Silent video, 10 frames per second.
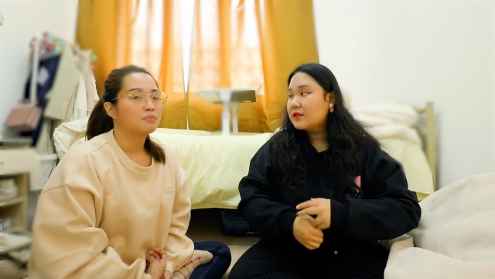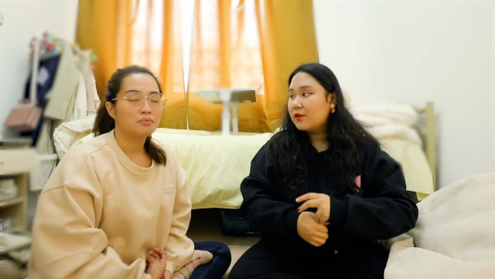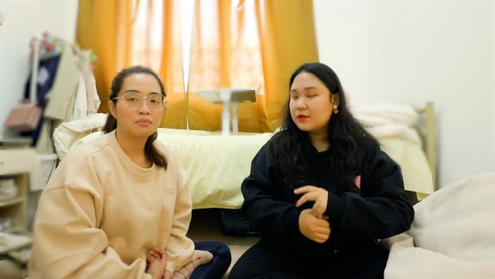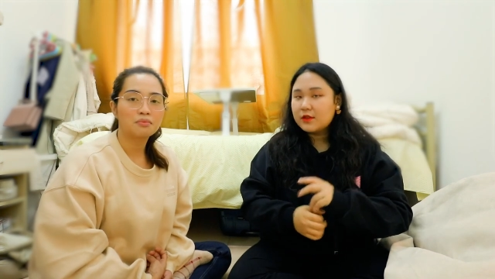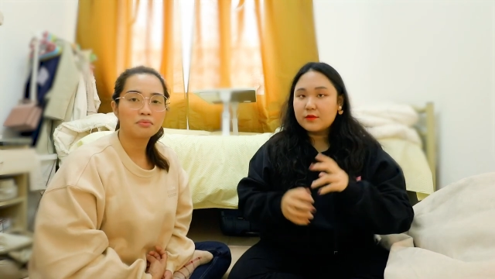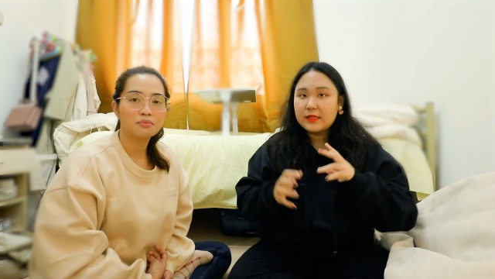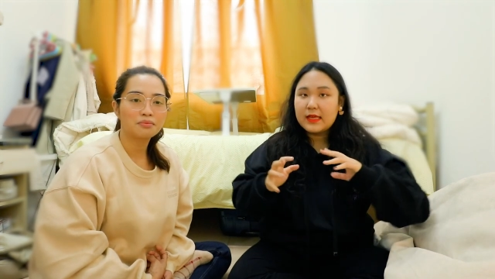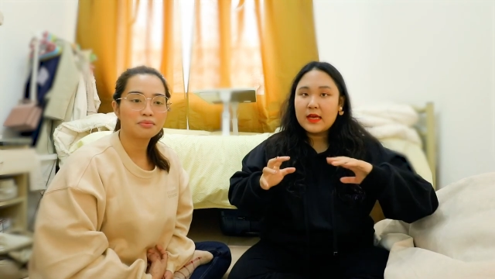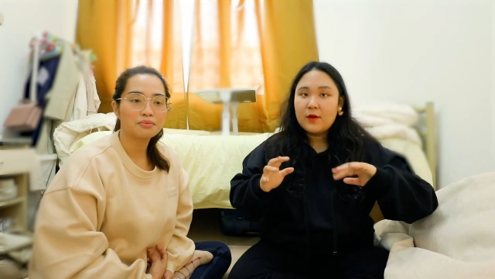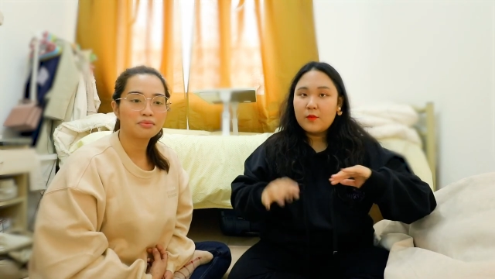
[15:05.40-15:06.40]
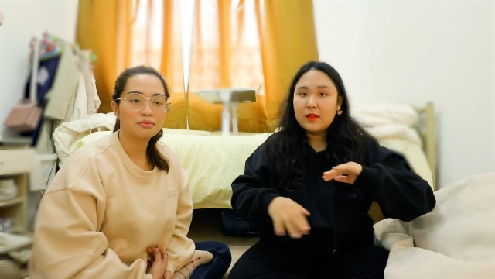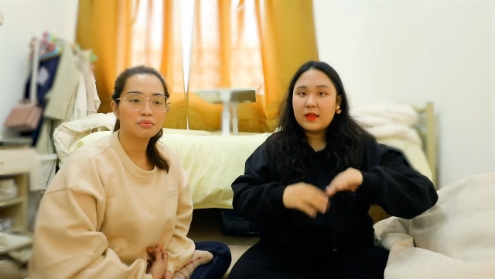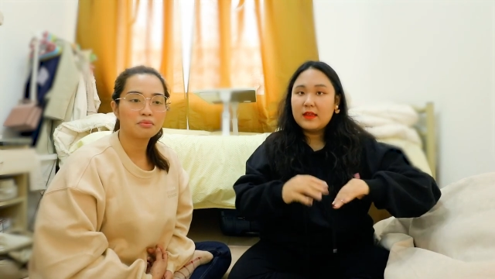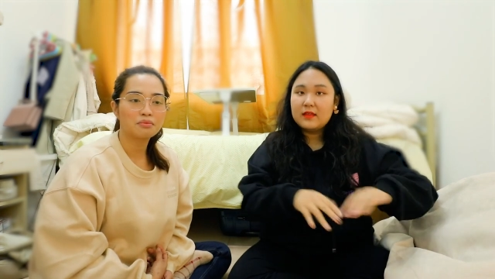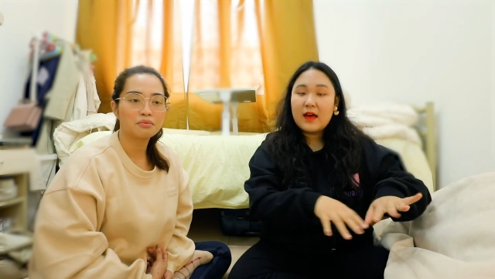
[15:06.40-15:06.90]
Speaker 1: So so they when
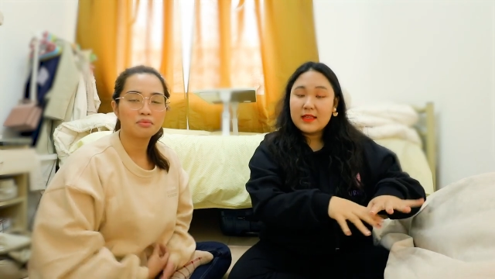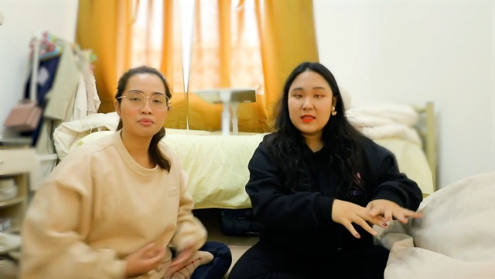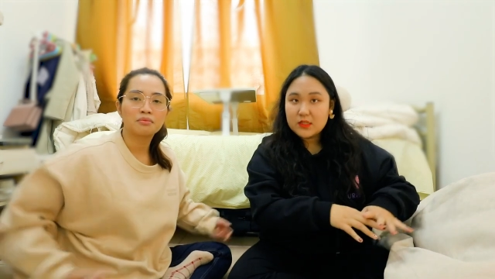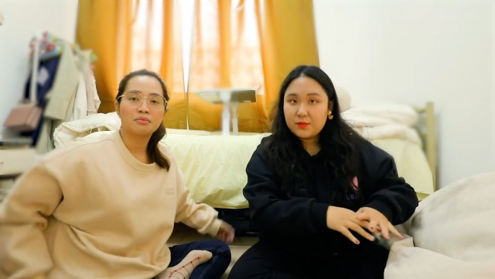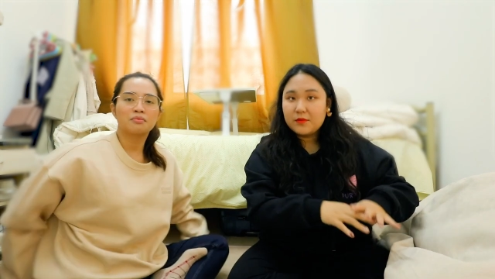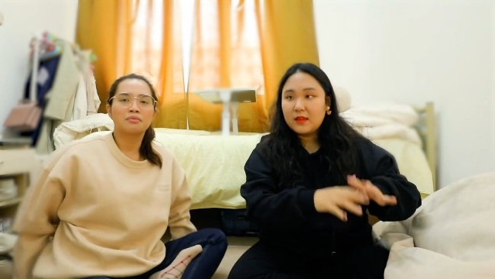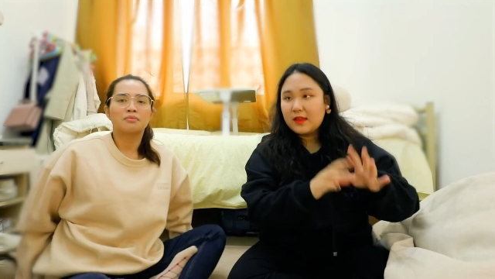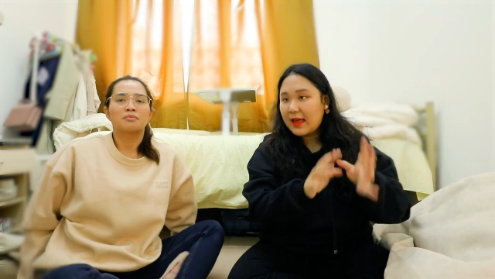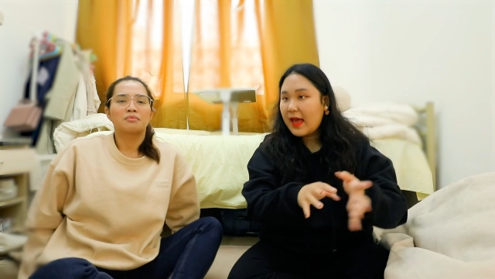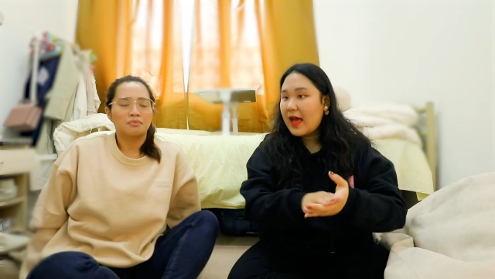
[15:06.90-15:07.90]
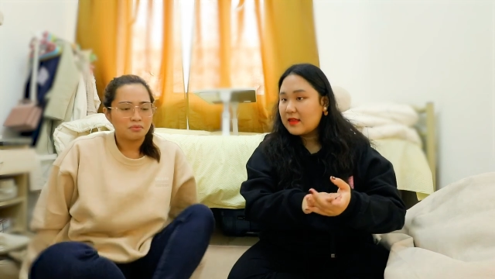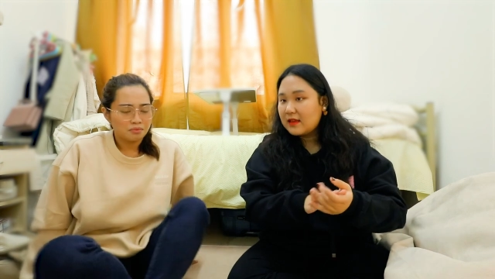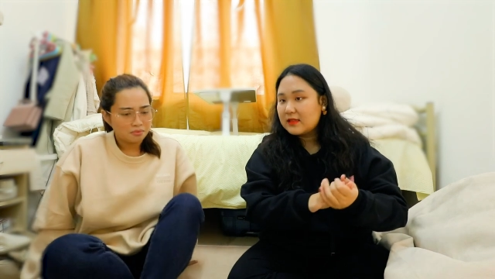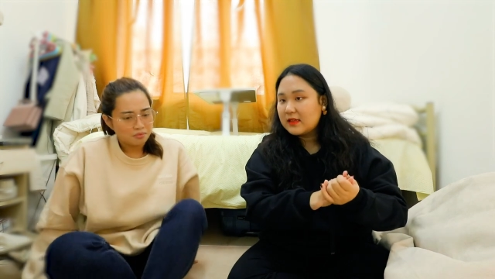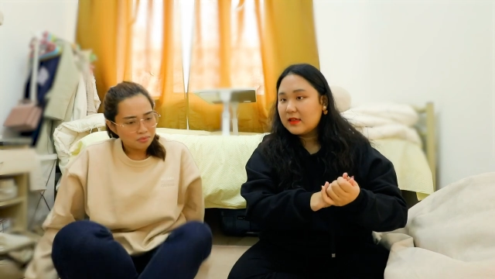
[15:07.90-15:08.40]
they design this building, they can add
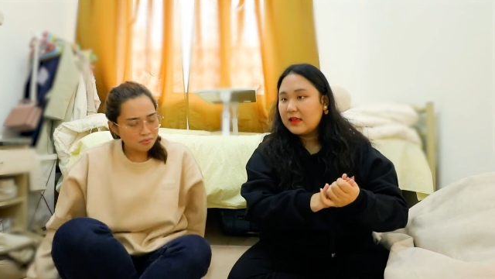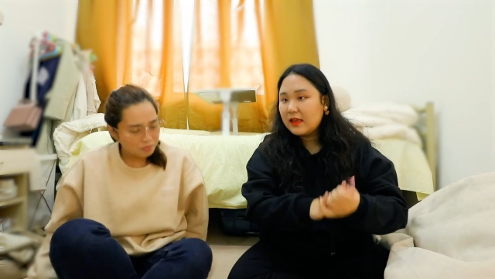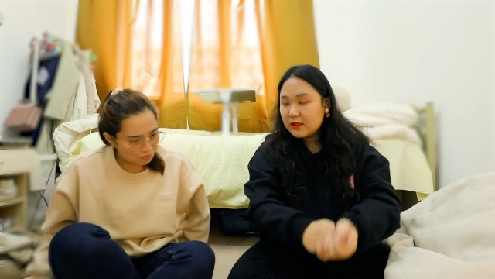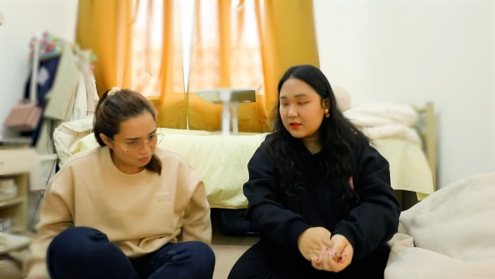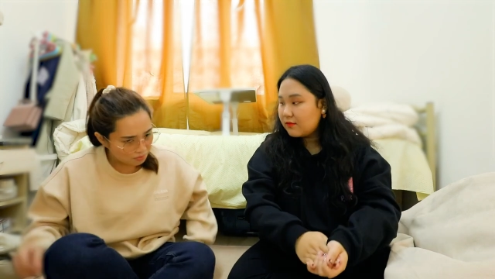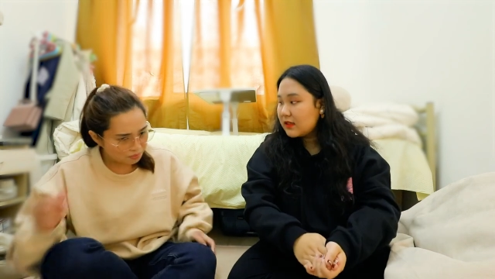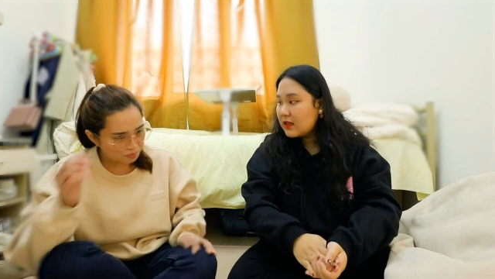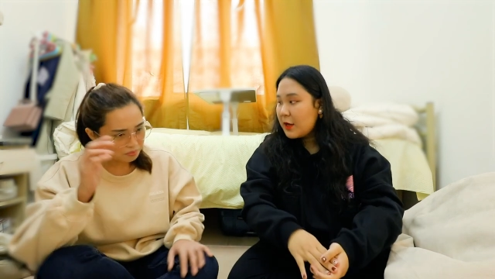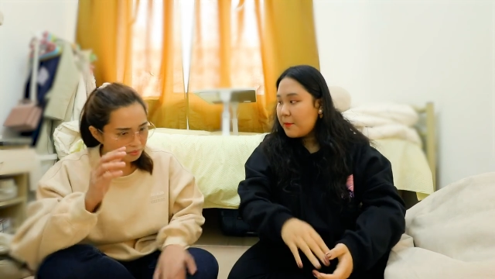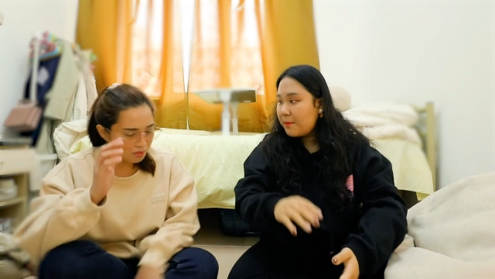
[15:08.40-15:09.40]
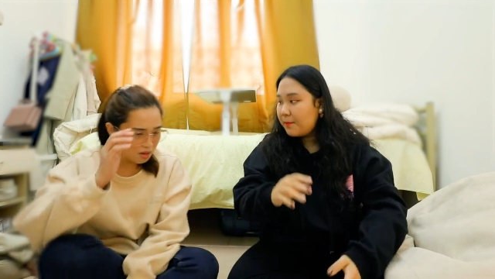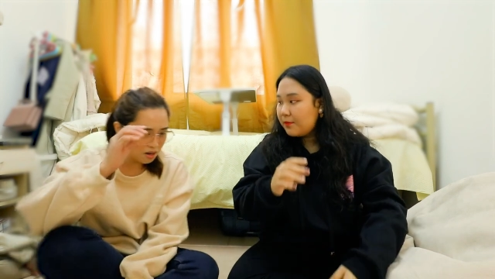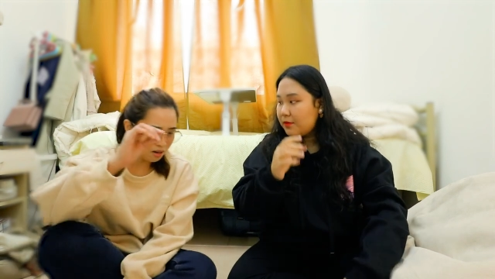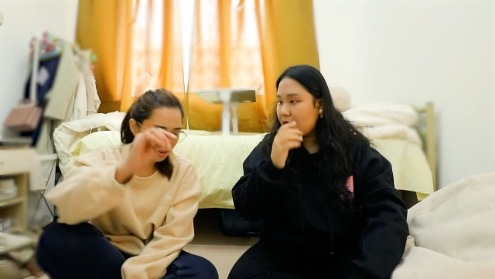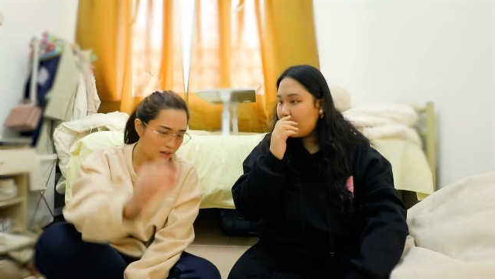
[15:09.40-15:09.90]
this in into it.
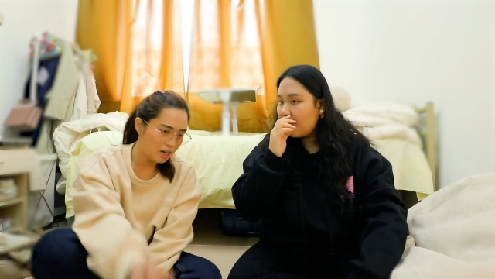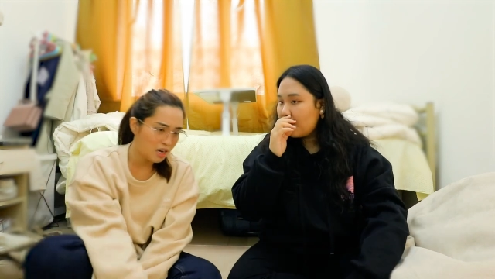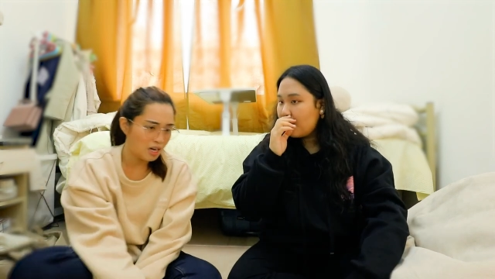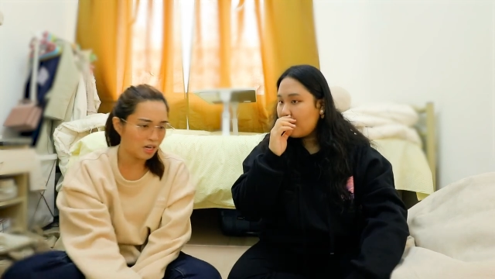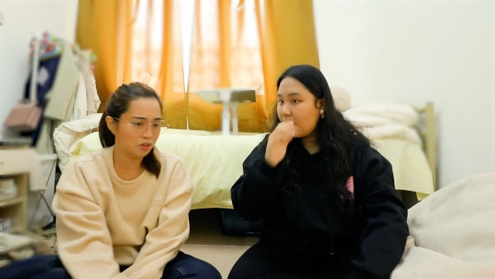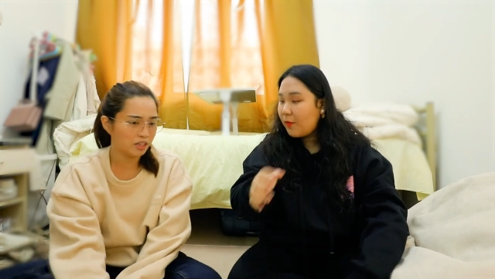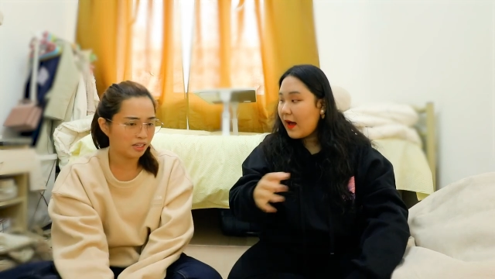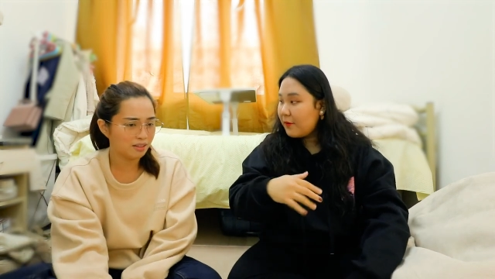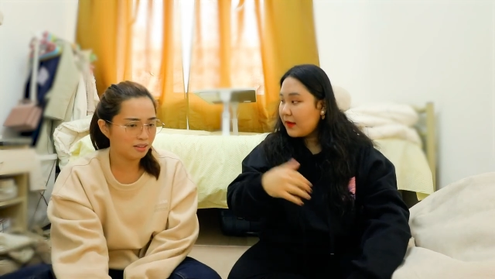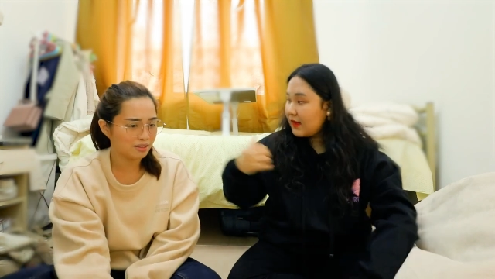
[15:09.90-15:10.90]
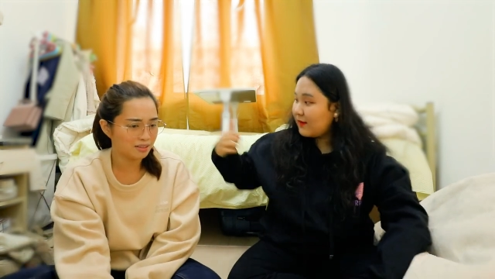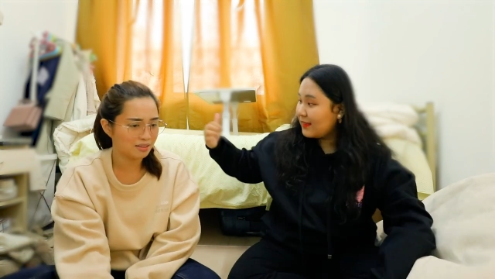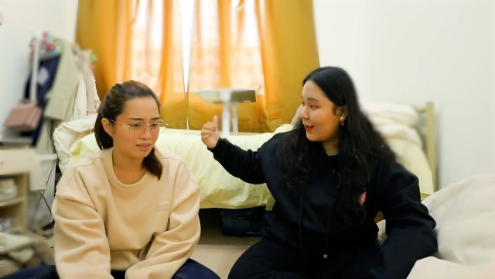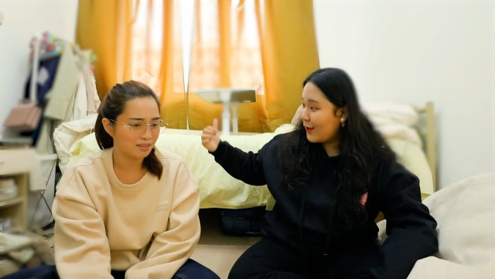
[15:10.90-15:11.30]
So uh, okay. why are we leaving